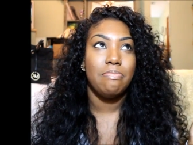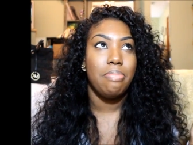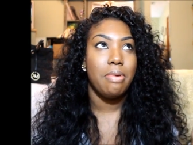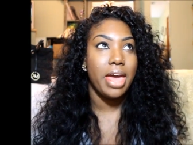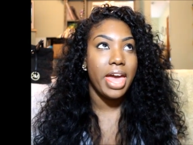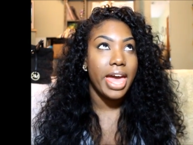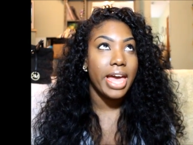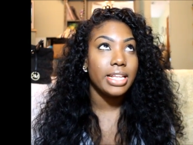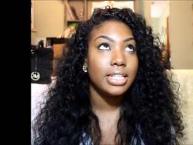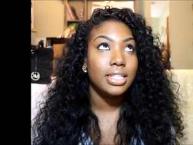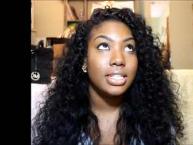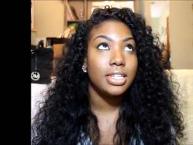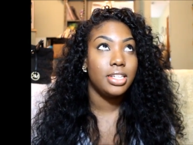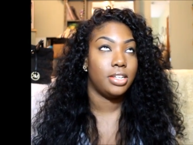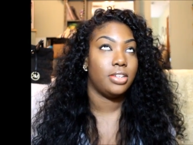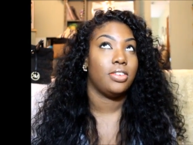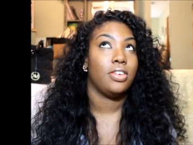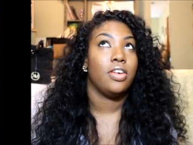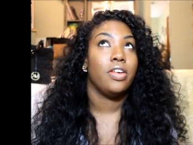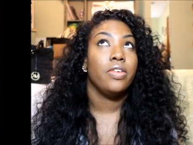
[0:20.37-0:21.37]

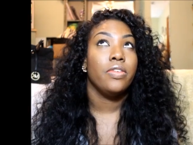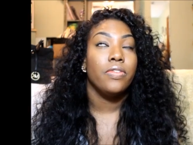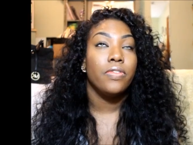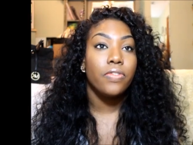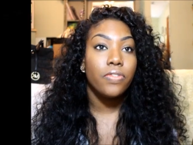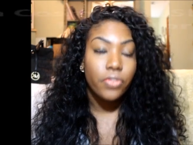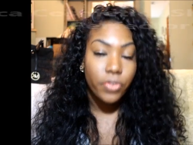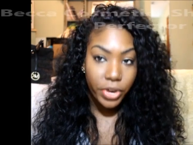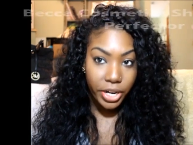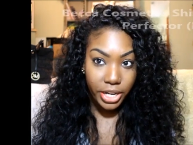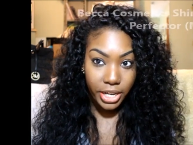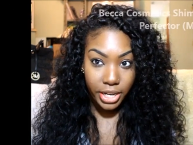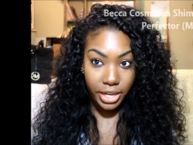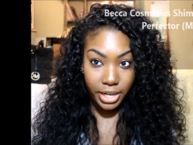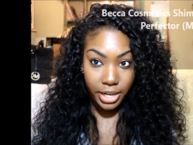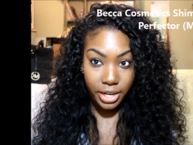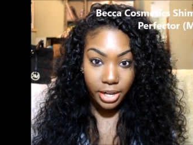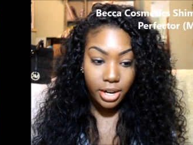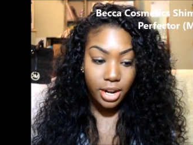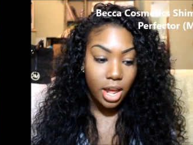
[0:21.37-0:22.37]
best
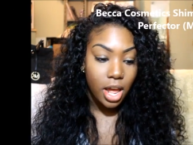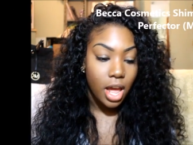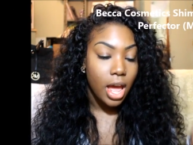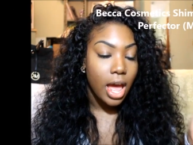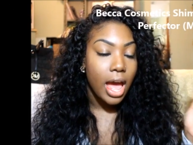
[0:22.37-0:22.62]
freaking